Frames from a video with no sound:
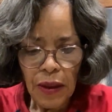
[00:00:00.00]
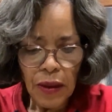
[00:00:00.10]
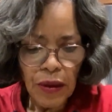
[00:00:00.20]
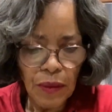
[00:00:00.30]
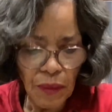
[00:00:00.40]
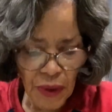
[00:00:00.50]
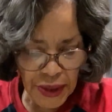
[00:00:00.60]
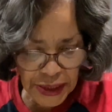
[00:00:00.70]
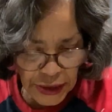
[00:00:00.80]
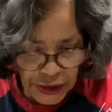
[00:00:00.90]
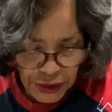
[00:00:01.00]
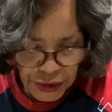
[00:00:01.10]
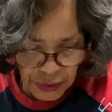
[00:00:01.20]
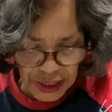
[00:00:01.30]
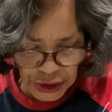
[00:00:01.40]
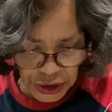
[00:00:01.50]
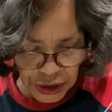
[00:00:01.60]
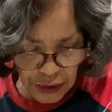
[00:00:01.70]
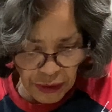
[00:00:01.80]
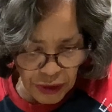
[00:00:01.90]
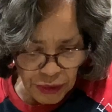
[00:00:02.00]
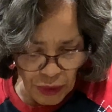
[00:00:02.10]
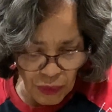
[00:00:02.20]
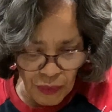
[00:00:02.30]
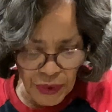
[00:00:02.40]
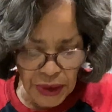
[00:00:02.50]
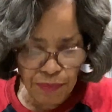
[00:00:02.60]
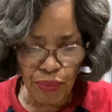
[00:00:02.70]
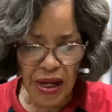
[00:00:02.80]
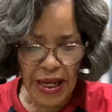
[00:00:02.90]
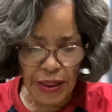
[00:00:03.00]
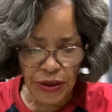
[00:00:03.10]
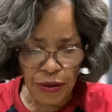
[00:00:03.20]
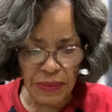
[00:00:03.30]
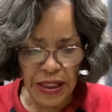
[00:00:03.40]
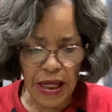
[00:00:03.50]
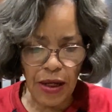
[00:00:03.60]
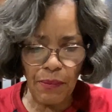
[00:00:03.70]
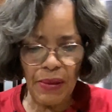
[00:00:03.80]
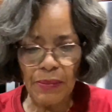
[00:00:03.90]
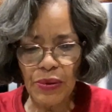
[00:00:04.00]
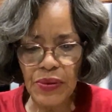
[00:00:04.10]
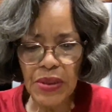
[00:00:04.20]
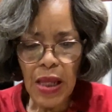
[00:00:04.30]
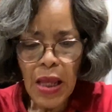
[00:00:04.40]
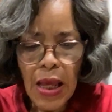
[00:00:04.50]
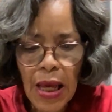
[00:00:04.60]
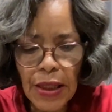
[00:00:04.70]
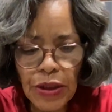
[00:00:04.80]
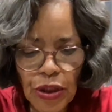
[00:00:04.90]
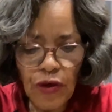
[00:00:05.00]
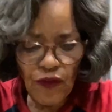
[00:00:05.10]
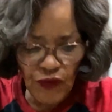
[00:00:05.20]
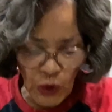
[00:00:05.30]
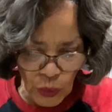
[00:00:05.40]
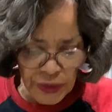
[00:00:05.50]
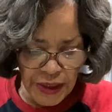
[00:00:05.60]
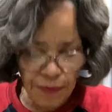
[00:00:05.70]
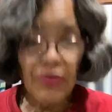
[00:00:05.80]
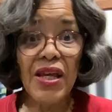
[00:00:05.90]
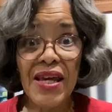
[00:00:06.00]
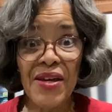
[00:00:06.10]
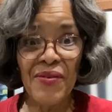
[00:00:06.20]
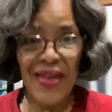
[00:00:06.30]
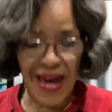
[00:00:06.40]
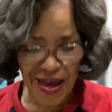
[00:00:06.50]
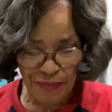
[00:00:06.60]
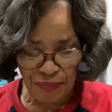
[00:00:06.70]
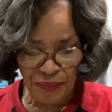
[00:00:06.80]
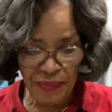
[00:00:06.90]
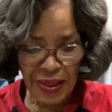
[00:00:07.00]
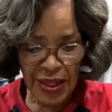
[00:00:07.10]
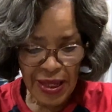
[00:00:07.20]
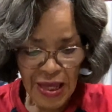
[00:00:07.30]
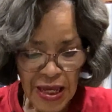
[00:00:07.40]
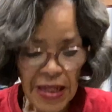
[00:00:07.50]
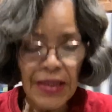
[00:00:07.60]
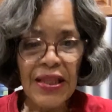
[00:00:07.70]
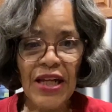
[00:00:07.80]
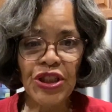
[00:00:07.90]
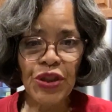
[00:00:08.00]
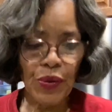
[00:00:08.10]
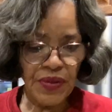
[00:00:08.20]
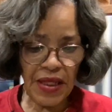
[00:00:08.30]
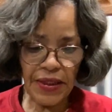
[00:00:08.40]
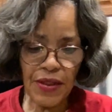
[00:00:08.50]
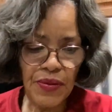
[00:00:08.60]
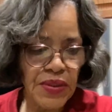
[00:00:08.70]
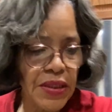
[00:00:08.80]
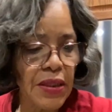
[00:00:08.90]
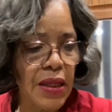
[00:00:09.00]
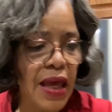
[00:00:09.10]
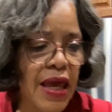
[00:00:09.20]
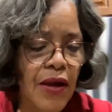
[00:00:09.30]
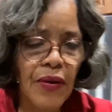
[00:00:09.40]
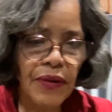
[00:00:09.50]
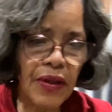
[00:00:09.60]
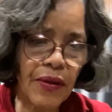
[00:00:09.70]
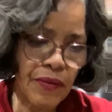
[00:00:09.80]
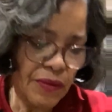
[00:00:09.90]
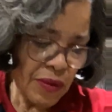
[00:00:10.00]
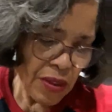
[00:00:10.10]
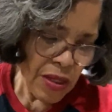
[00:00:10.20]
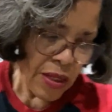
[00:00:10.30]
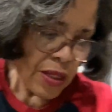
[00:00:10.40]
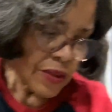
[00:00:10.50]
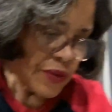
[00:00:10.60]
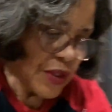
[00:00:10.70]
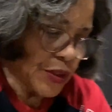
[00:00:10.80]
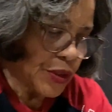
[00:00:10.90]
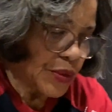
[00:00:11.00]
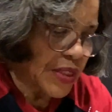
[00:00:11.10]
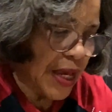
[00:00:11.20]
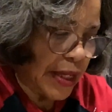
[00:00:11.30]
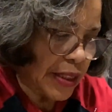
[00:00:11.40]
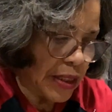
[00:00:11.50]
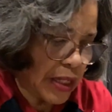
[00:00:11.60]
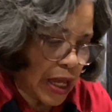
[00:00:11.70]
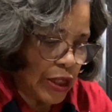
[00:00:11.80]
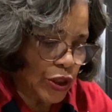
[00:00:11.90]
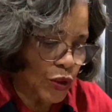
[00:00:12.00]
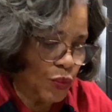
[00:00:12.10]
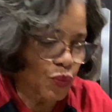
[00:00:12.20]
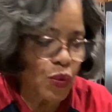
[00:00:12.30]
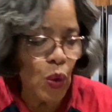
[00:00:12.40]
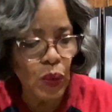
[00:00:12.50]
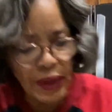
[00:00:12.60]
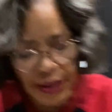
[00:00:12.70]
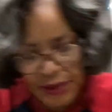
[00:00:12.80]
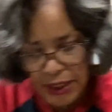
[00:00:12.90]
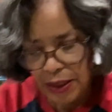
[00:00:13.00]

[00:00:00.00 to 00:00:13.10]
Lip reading: You want it stretched. You don't want to break out too many air bubbles. And then you fold it. You hear that? That shows that there's air in there. Then you take it and you roll it